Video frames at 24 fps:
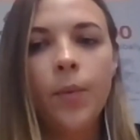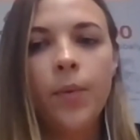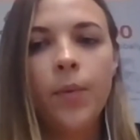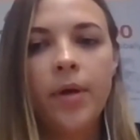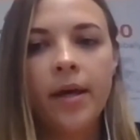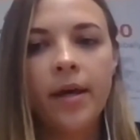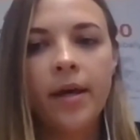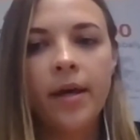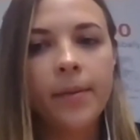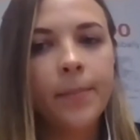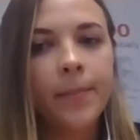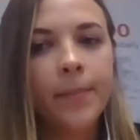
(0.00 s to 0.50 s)

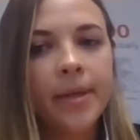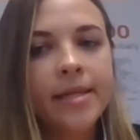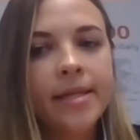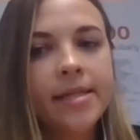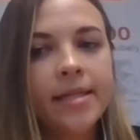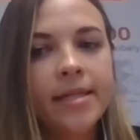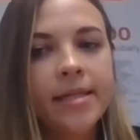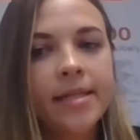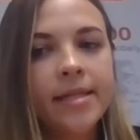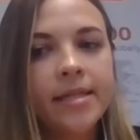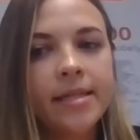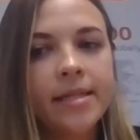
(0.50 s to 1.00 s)
We are
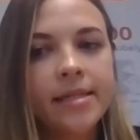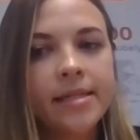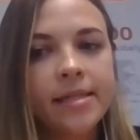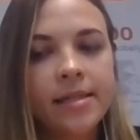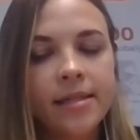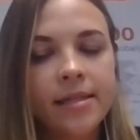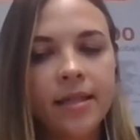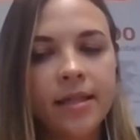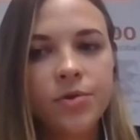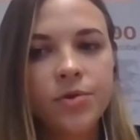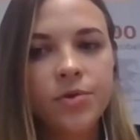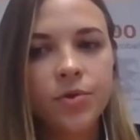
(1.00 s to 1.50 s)
based in
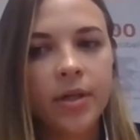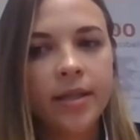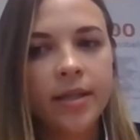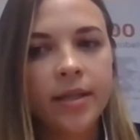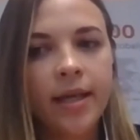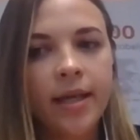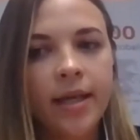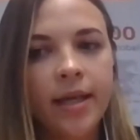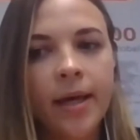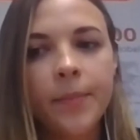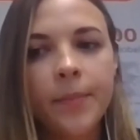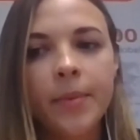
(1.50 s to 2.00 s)
Sydney,
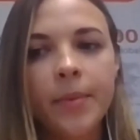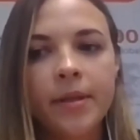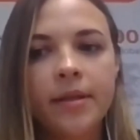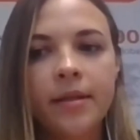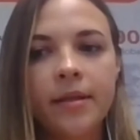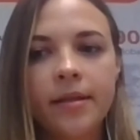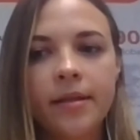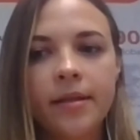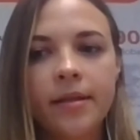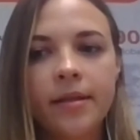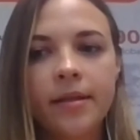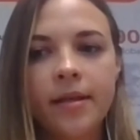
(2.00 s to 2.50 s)
Australia,
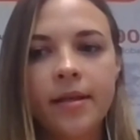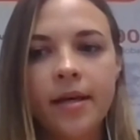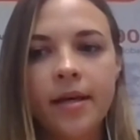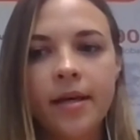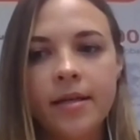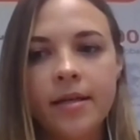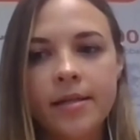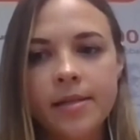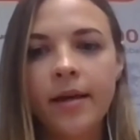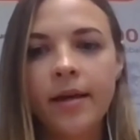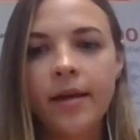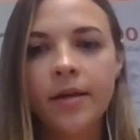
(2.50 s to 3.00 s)
but as
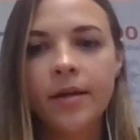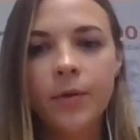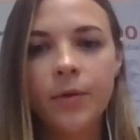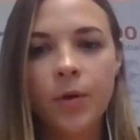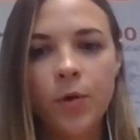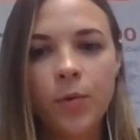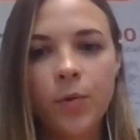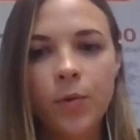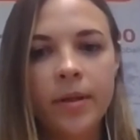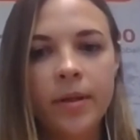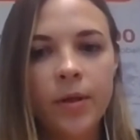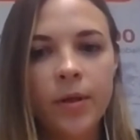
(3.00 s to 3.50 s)
we are a
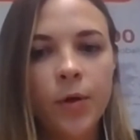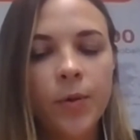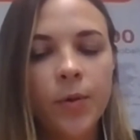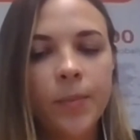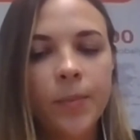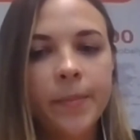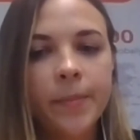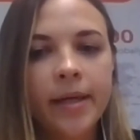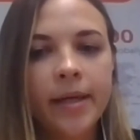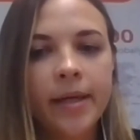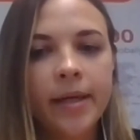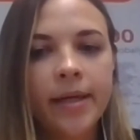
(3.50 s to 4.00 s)
global
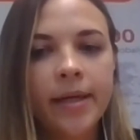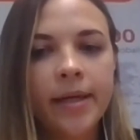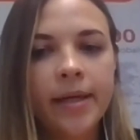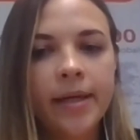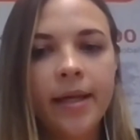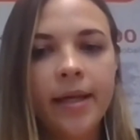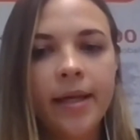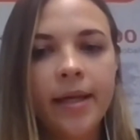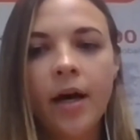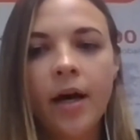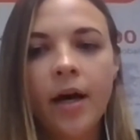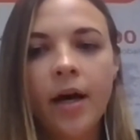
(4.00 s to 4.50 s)
company,
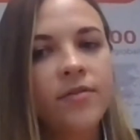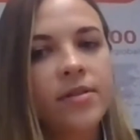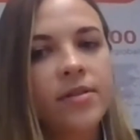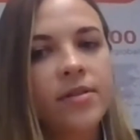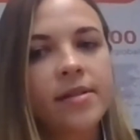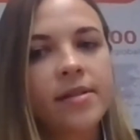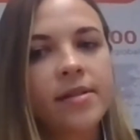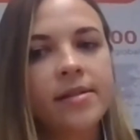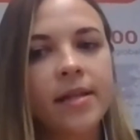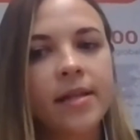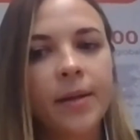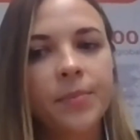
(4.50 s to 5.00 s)
our
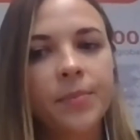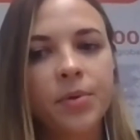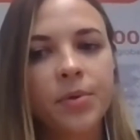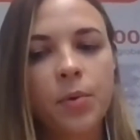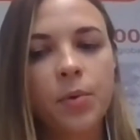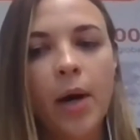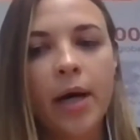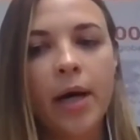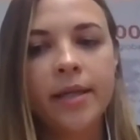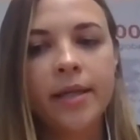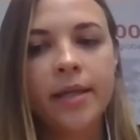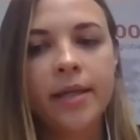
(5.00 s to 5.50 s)
services are
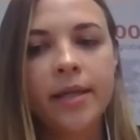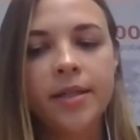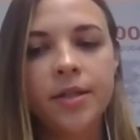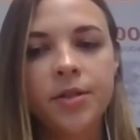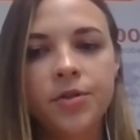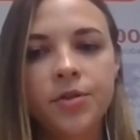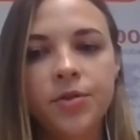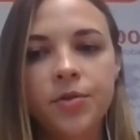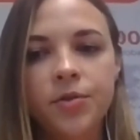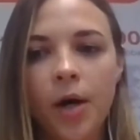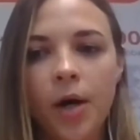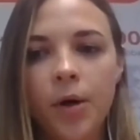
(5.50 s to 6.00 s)
provided
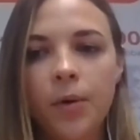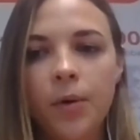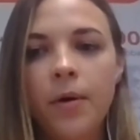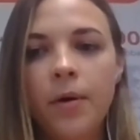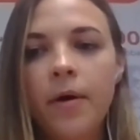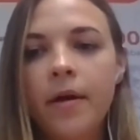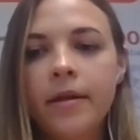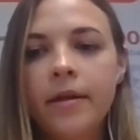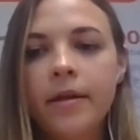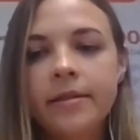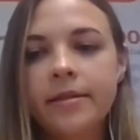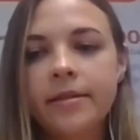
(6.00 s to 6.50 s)

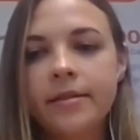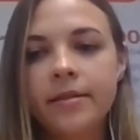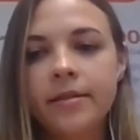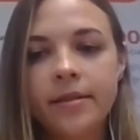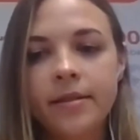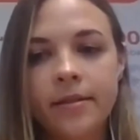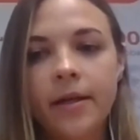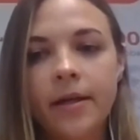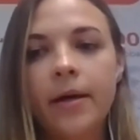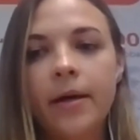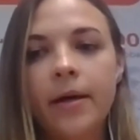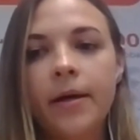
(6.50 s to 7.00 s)
throughout
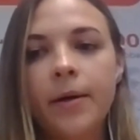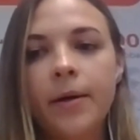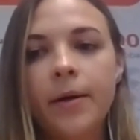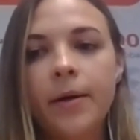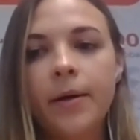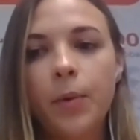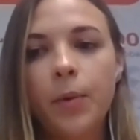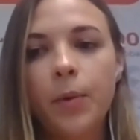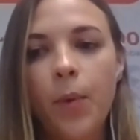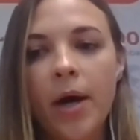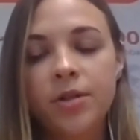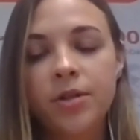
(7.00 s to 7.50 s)
uh, a
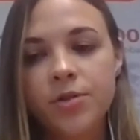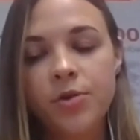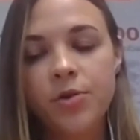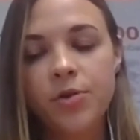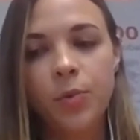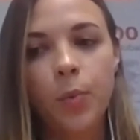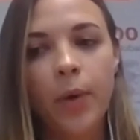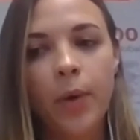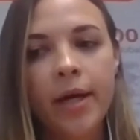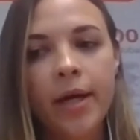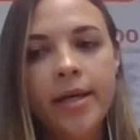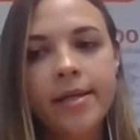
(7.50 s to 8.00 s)
wide range
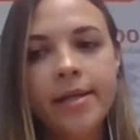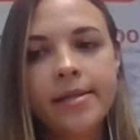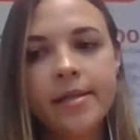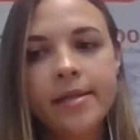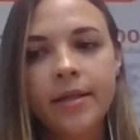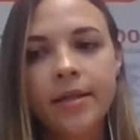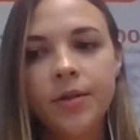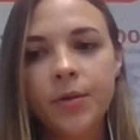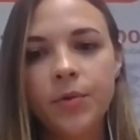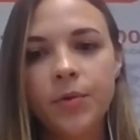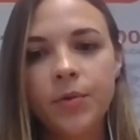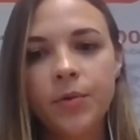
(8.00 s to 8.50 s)
of
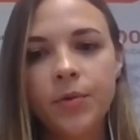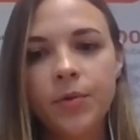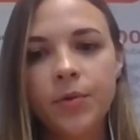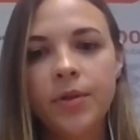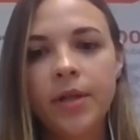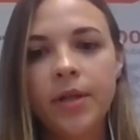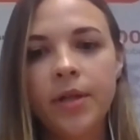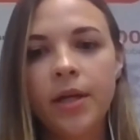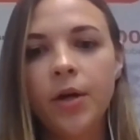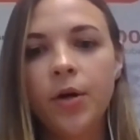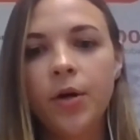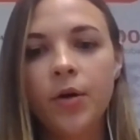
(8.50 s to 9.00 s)
ways,
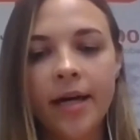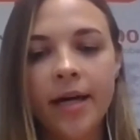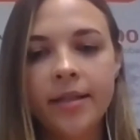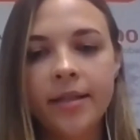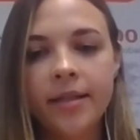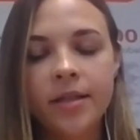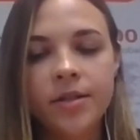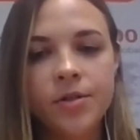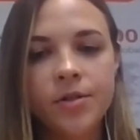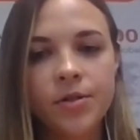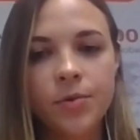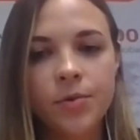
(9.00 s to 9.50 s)
including
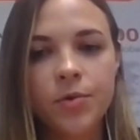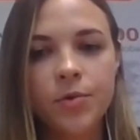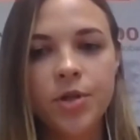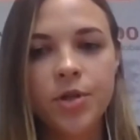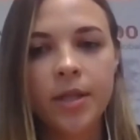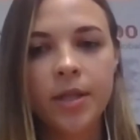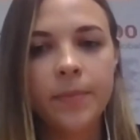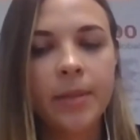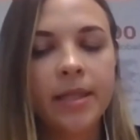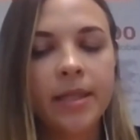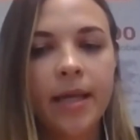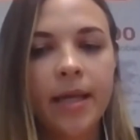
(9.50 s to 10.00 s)
online and
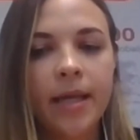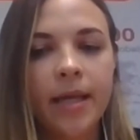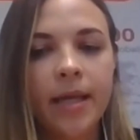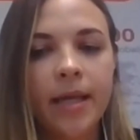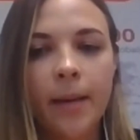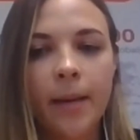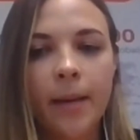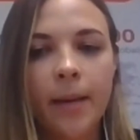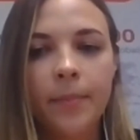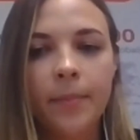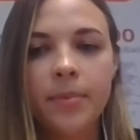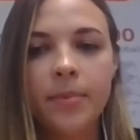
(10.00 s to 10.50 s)
social media
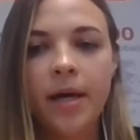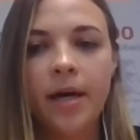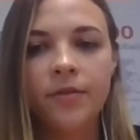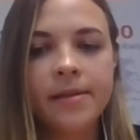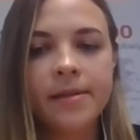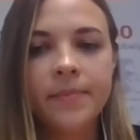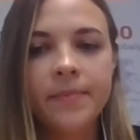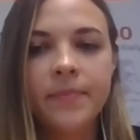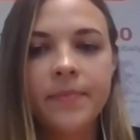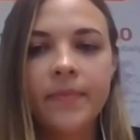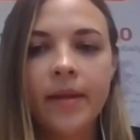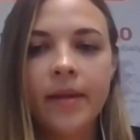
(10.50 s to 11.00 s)

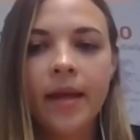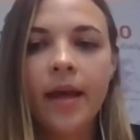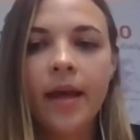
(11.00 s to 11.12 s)
platforms.